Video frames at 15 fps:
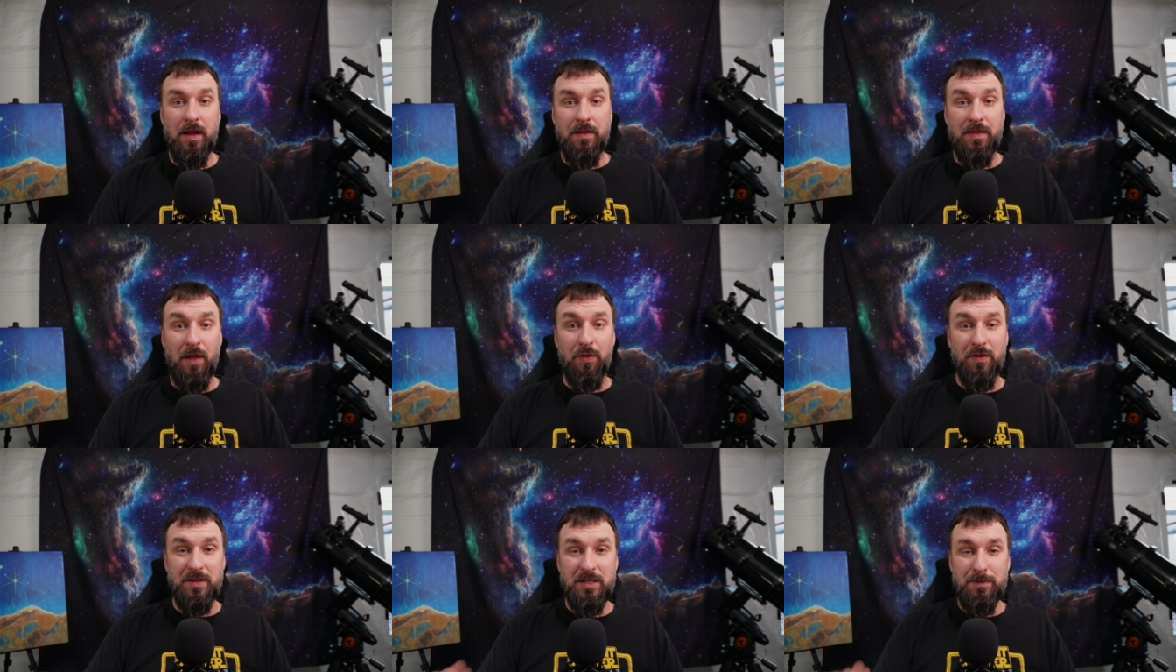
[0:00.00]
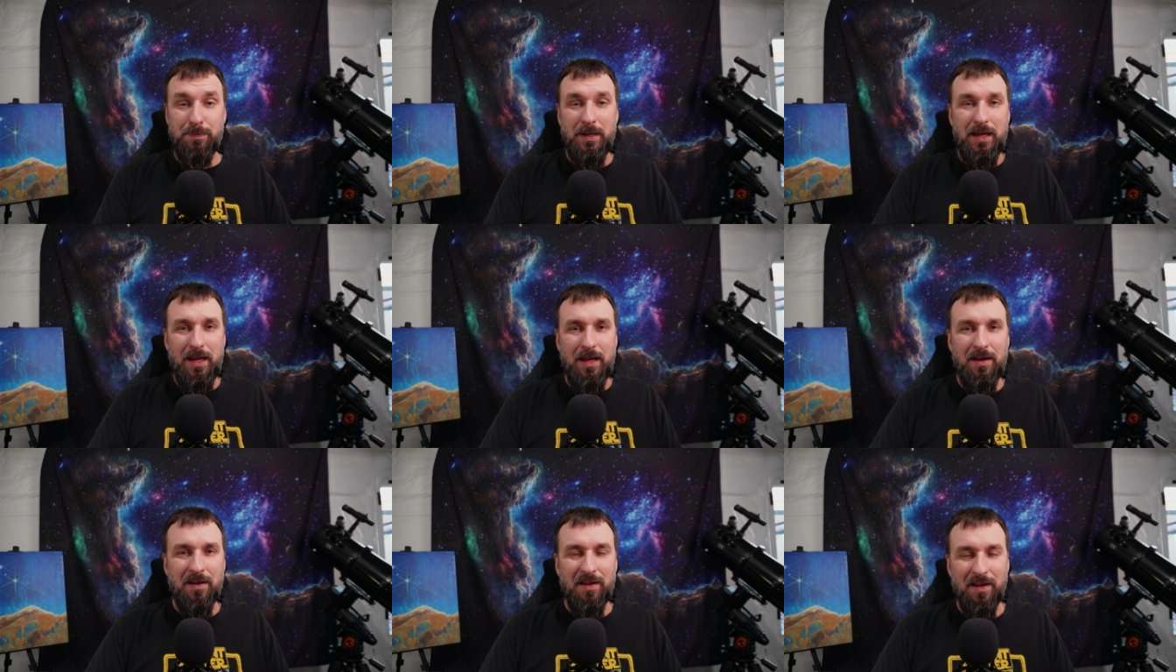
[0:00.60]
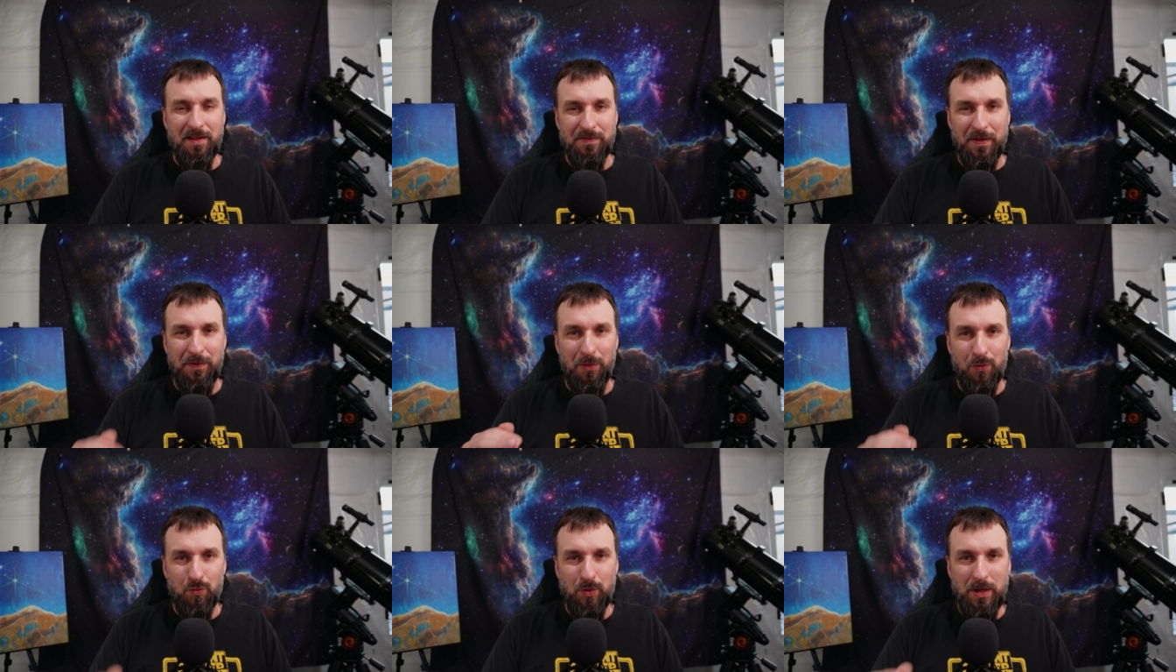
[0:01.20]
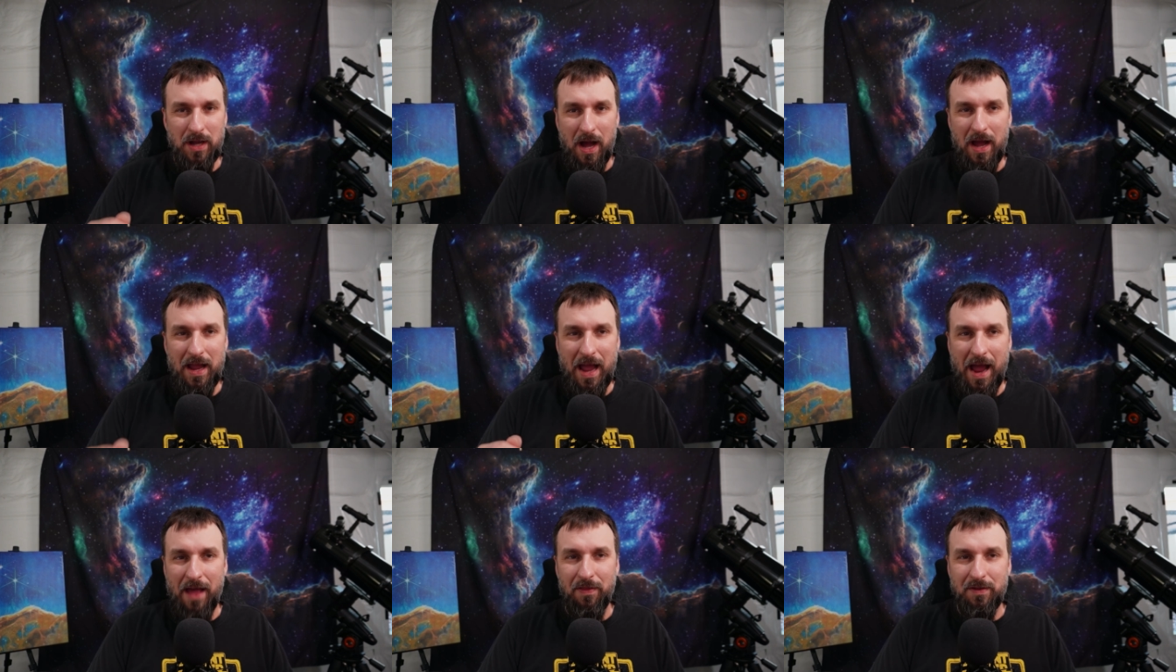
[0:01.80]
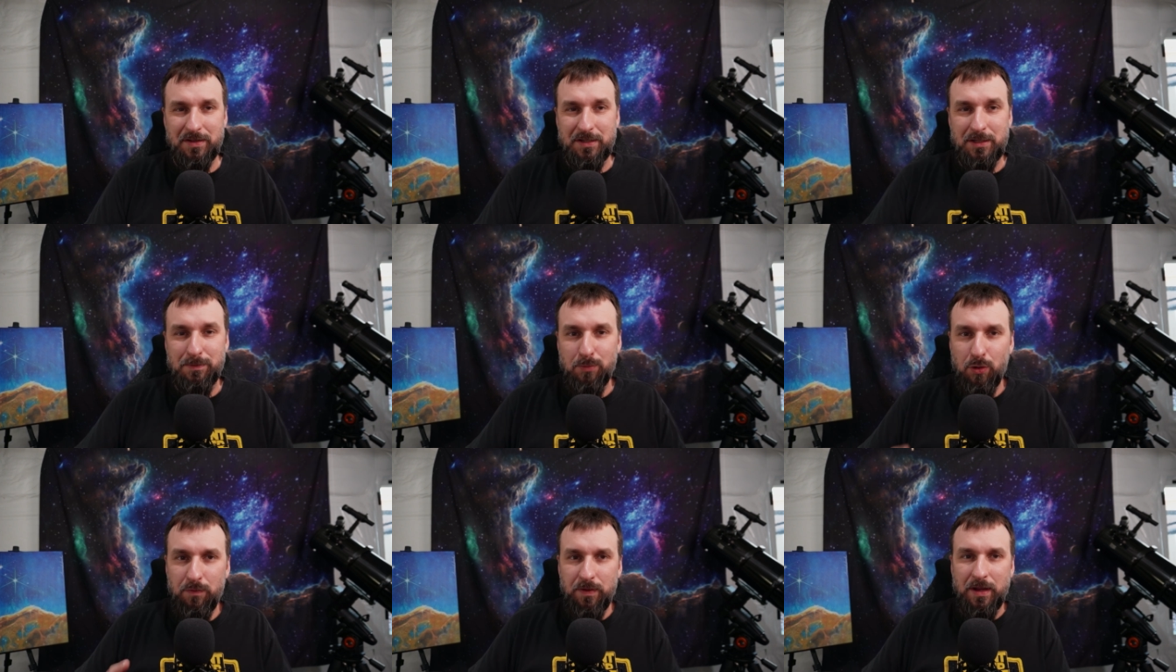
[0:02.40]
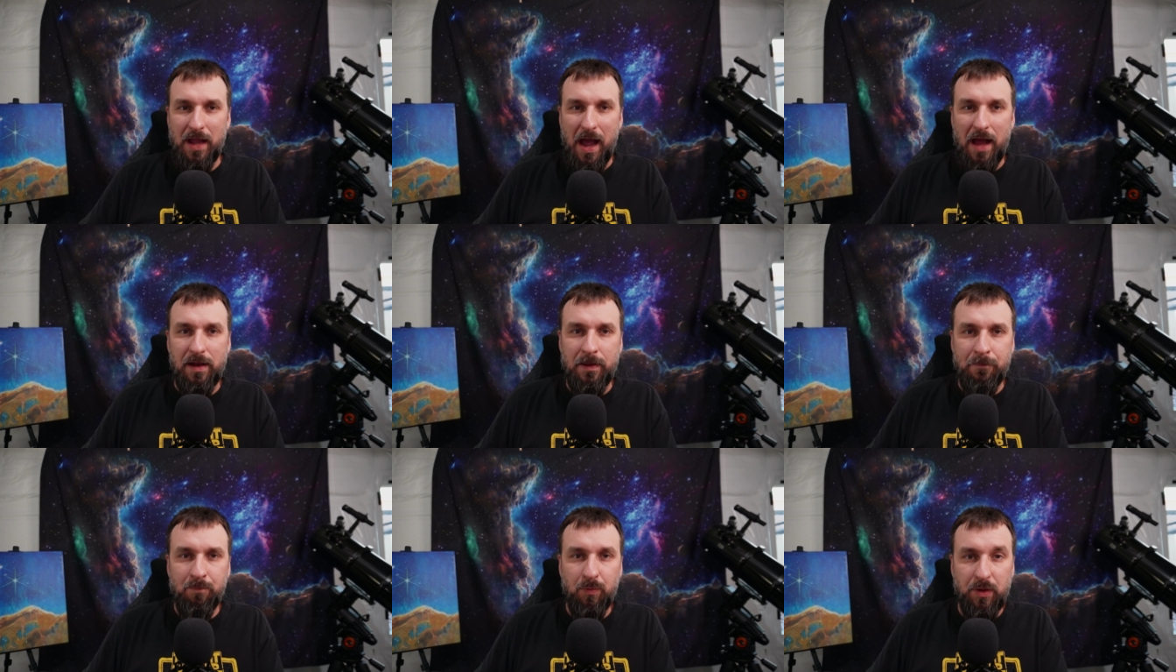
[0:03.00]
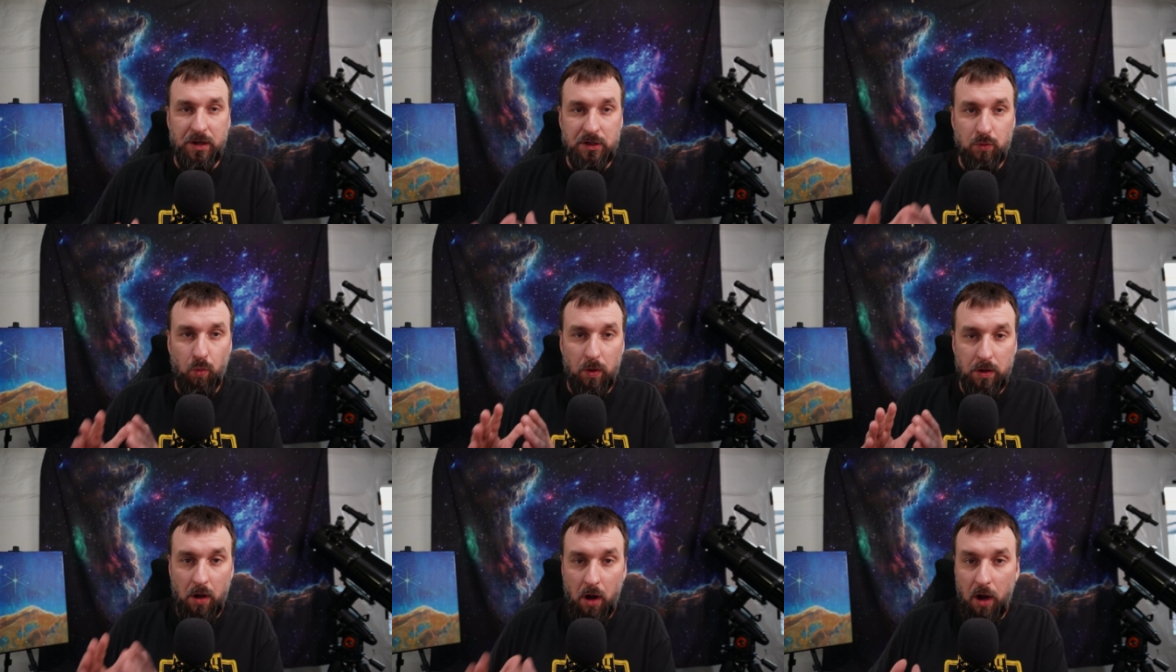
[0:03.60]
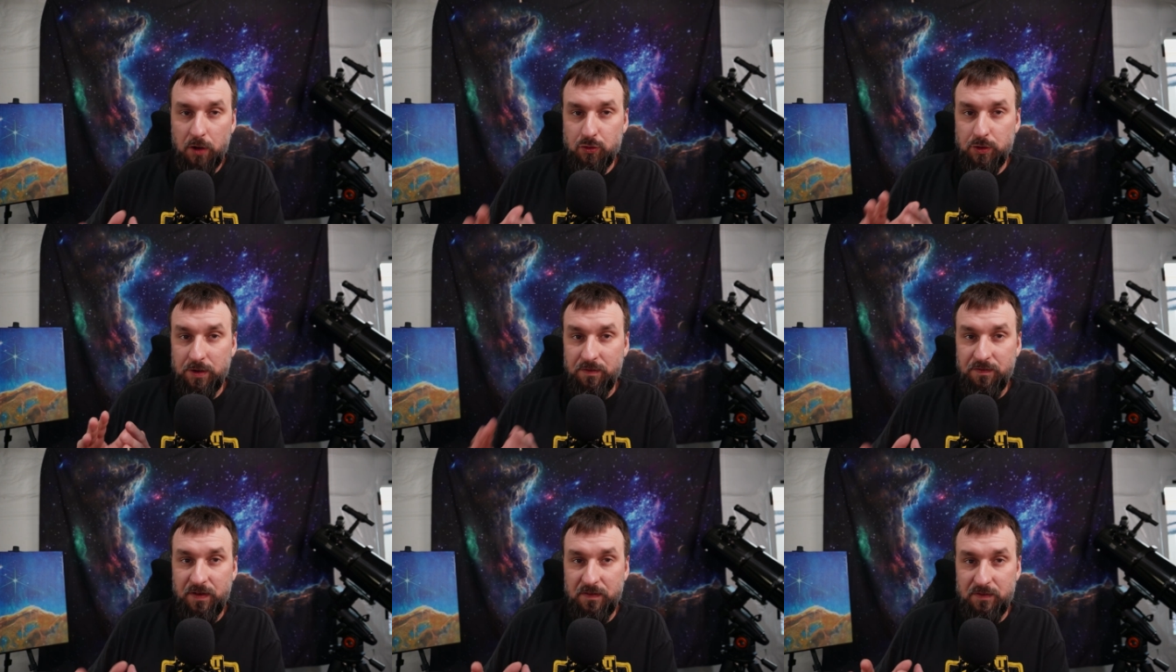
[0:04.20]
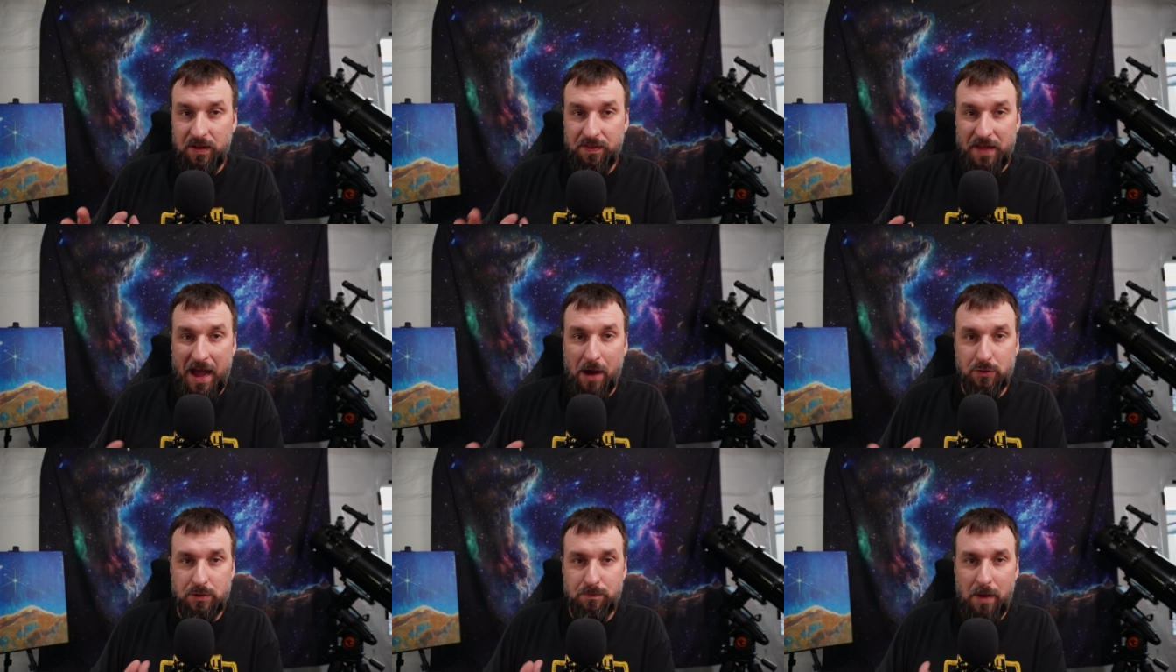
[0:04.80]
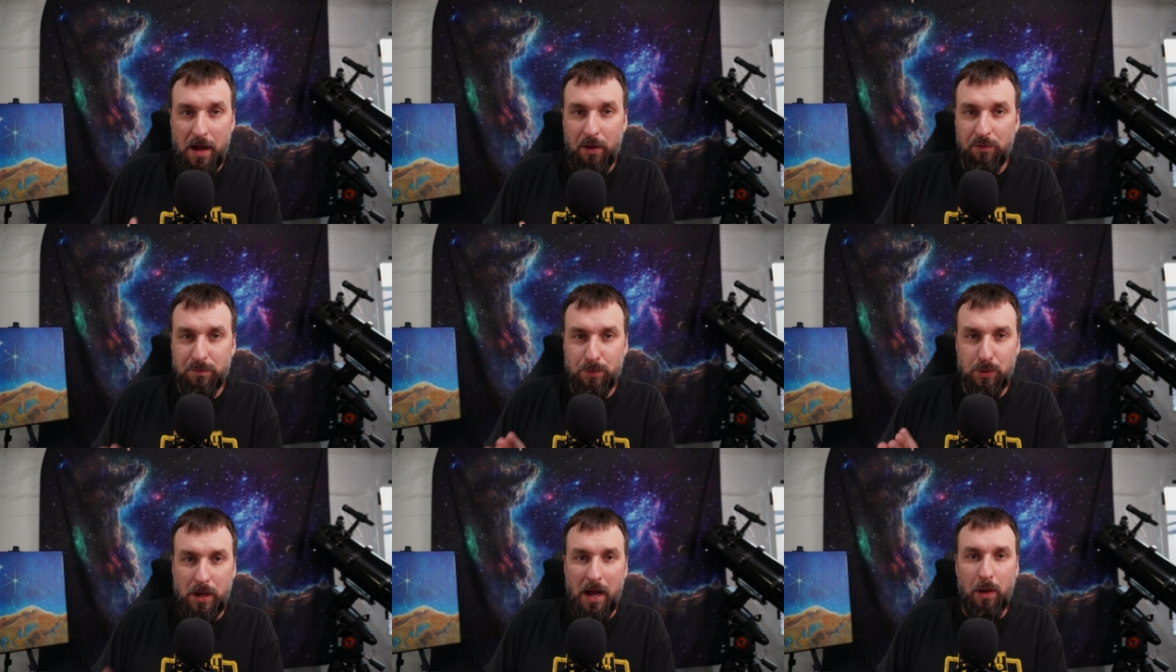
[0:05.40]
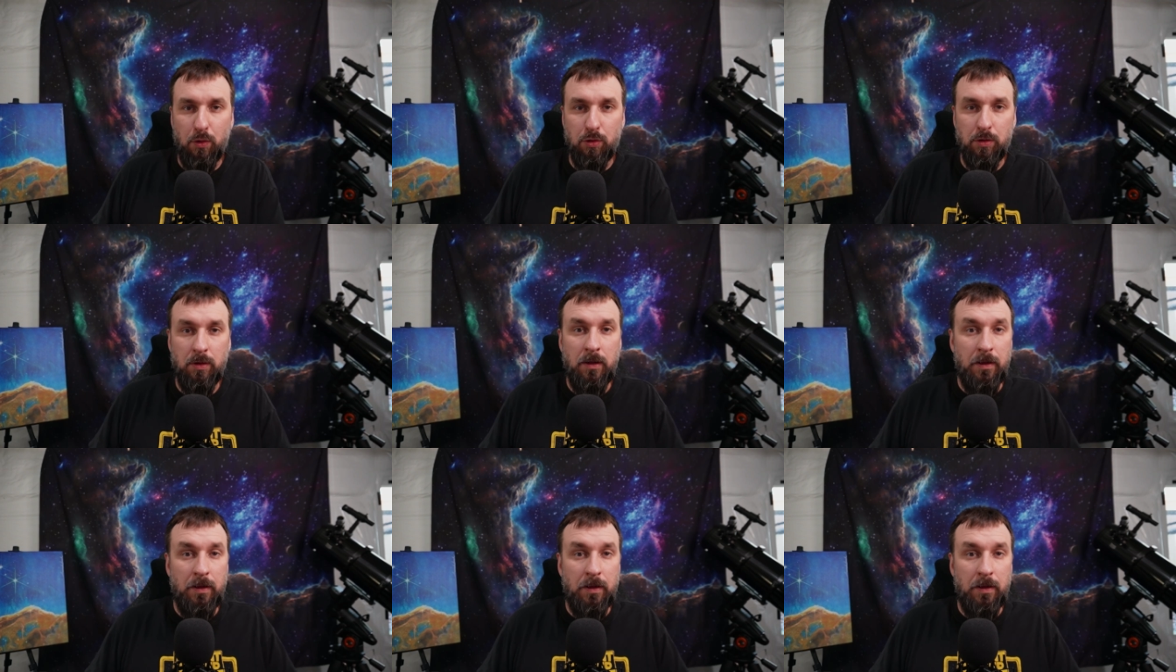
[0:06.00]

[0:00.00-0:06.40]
Now, the speed that 3i Atlas is moving at is 150,000 miles per hour.